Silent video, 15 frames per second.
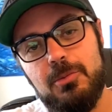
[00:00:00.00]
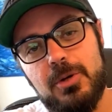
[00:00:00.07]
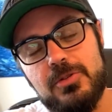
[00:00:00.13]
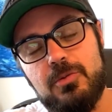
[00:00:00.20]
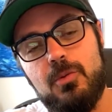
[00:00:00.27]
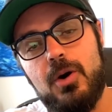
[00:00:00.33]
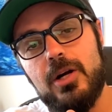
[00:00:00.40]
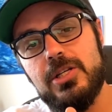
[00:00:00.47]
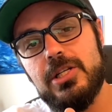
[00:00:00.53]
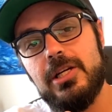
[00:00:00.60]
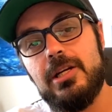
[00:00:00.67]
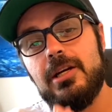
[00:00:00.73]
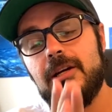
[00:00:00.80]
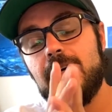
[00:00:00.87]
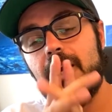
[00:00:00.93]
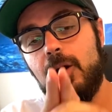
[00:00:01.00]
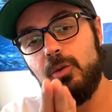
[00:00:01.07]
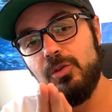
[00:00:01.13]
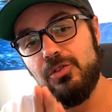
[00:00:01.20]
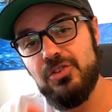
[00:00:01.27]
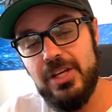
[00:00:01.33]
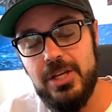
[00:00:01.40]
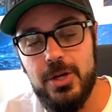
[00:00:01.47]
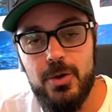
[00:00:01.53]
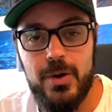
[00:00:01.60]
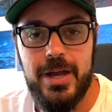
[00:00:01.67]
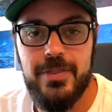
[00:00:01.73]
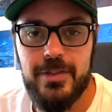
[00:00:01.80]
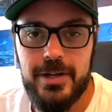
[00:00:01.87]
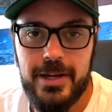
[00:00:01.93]
so much for watching. I will see you
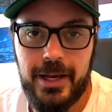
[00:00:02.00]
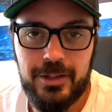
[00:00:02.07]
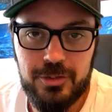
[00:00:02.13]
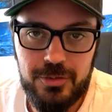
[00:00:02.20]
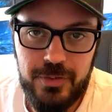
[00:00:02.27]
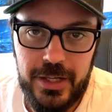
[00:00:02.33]
in the next